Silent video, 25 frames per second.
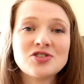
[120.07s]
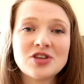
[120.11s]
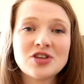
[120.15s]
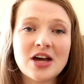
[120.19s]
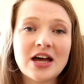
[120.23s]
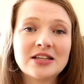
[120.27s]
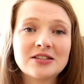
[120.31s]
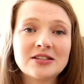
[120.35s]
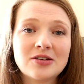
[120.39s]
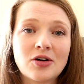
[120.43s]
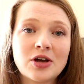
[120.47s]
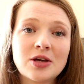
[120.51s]

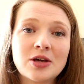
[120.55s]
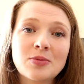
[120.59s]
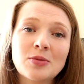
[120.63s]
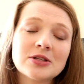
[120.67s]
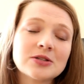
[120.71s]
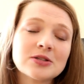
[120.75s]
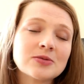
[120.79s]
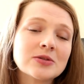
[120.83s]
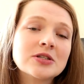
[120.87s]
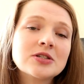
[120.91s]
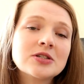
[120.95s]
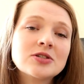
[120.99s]
share
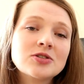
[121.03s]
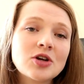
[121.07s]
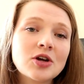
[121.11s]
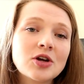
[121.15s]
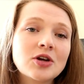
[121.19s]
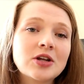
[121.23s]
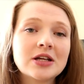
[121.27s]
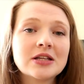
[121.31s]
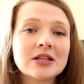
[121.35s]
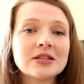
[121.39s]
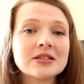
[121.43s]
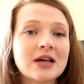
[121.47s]
documents with
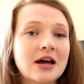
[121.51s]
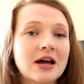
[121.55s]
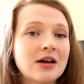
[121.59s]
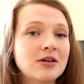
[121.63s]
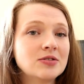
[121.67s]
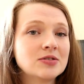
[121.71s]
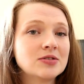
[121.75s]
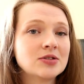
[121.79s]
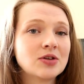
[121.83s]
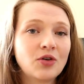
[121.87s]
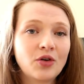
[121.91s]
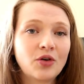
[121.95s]
students, I
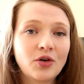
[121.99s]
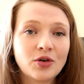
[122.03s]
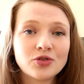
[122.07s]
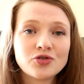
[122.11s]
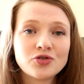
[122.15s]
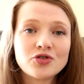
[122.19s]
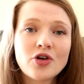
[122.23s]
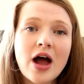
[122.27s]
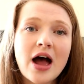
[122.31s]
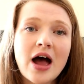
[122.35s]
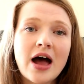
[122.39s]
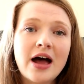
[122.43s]
use Google
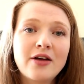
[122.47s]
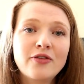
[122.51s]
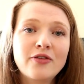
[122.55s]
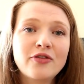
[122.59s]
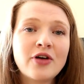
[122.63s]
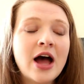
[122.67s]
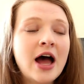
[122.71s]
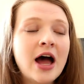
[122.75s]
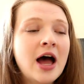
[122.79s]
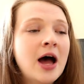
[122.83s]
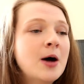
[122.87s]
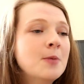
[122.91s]
Drive,
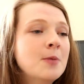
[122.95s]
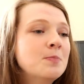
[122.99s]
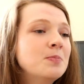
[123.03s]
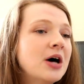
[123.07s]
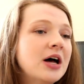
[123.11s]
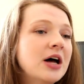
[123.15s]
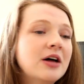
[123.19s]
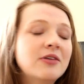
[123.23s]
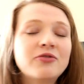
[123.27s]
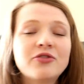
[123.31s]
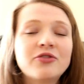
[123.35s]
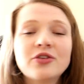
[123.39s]

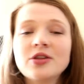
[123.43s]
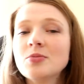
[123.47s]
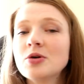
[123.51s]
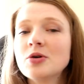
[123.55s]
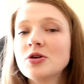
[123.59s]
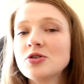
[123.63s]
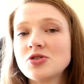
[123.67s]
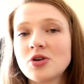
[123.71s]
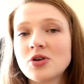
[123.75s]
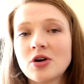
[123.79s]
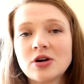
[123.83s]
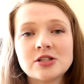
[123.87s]
but for the
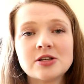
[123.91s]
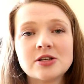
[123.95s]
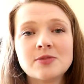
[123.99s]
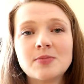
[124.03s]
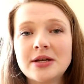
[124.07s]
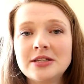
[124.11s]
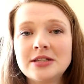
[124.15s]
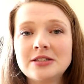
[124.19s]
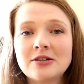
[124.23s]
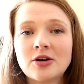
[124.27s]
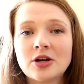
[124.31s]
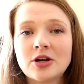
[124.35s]
majority of
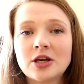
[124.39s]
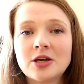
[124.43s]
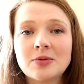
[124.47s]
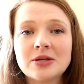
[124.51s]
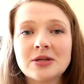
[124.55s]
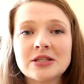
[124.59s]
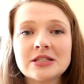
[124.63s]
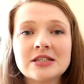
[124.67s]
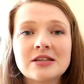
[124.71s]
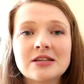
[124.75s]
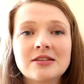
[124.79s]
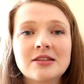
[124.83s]
my
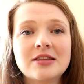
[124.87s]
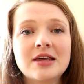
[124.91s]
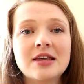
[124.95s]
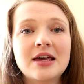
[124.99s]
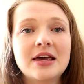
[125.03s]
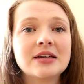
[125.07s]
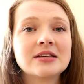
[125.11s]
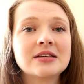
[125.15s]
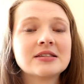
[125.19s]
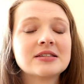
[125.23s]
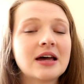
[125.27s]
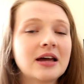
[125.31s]
documents and
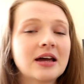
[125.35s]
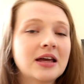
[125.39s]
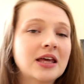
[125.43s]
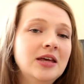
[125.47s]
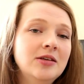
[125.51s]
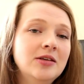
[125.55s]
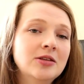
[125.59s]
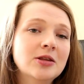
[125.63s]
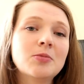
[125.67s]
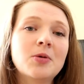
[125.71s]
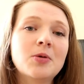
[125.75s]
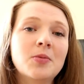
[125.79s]
things, I
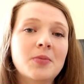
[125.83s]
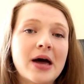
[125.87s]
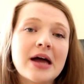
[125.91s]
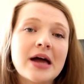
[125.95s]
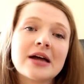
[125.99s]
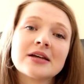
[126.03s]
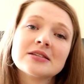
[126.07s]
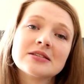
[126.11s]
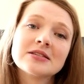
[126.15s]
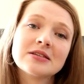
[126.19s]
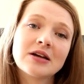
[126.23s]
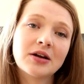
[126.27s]
keep them on my
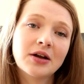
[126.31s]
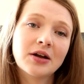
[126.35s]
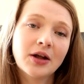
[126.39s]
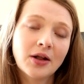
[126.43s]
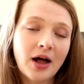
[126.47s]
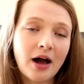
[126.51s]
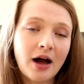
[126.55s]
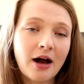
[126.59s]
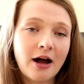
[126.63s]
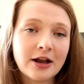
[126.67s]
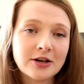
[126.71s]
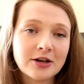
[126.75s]
external
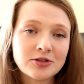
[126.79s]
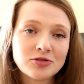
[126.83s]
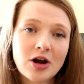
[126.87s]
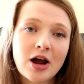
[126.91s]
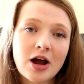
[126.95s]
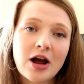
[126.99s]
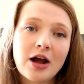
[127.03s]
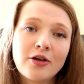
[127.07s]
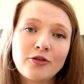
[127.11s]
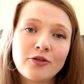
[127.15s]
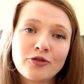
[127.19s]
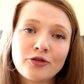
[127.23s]
hard
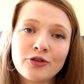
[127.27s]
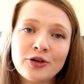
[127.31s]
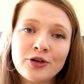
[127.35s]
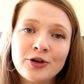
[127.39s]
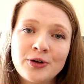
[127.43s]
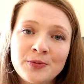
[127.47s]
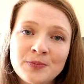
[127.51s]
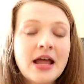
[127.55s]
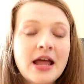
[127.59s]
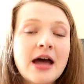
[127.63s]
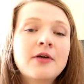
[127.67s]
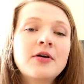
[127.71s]
drive.
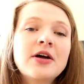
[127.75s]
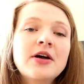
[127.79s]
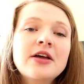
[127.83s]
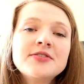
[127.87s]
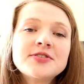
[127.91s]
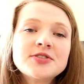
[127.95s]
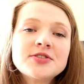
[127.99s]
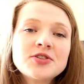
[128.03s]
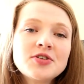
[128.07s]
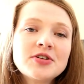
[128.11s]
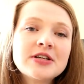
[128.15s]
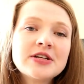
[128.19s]
Now,
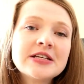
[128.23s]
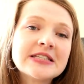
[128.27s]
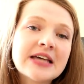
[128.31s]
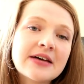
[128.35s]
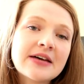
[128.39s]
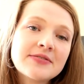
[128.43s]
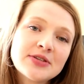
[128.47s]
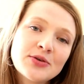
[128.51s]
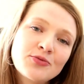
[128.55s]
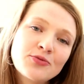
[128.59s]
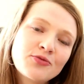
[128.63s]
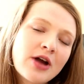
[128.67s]
if students
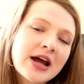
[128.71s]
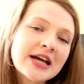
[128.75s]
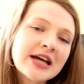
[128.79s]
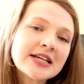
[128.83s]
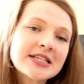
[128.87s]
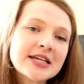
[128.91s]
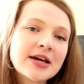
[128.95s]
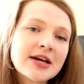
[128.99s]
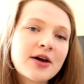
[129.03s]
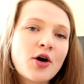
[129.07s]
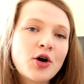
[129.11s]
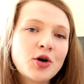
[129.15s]
have some
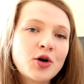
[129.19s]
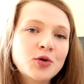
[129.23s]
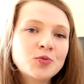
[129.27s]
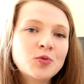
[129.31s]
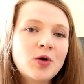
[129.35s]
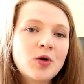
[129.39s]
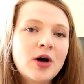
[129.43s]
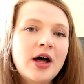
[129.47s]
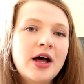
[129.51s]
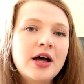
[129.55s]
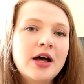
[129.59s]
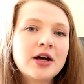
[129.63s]
writing
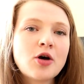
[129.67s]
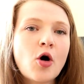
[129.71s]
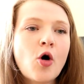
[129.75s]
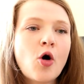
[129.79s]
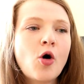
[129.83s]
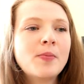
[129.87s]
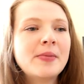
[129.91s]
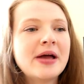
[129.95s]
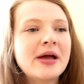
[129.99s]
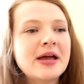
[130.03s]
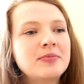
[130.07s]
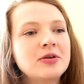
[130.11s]
homework,
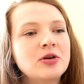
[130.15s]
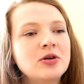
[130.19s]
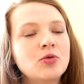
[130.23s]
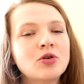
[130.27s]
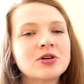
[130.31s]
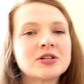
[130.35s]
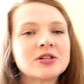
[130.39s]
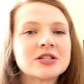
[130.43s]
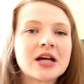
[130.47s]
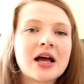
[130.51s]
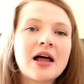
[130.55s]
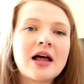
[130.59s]
or maybe you
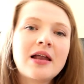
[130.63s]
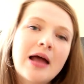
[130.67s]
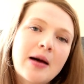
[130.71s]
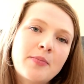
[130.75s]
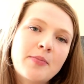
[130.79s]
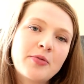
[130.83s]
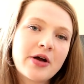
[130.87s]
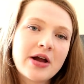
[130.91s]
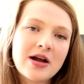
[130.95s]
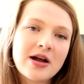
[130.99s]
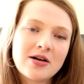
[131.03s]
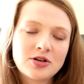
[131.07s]
want to
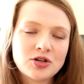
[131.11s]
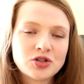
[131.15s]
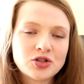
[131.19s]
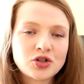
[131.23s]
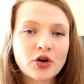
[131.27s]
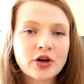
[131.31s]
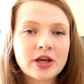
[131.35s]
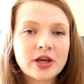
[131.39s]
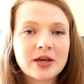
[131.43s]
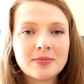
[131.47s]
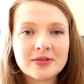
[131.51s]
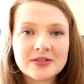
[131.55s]
collaborate on a
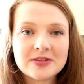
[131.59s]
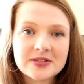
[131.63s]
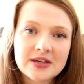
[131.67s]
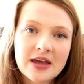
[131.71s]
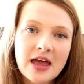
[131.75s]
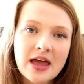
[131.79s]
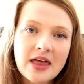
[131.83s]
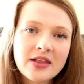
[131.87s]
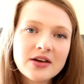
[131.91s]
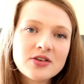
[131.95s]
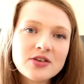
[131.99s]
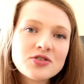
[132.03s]
document
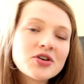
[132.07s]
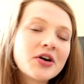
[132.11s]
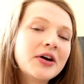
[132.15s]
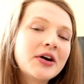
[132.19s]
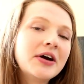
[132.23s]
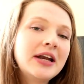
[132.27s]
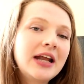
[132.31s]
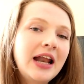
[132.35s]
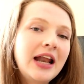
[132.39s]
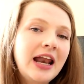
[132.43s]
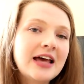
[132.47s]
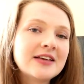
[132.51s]
together
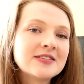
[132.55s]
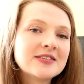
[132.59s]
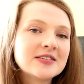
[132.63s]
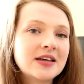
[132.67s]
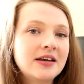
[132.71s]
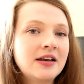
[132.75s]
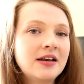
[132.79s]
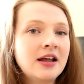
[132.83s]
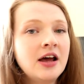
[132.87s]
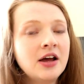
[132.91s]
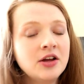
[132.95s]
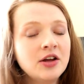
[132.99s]
during a
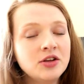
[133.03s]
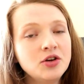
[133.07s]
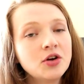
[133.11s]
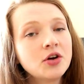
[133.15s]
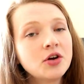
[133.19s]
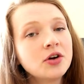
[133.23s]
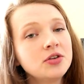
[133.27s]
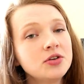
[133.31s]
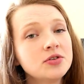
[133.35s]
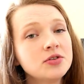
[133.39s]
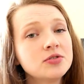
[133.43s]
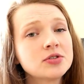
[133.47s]
lesson, you
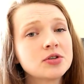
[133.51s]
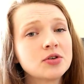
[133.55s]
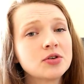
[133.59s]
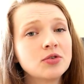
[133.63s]
can use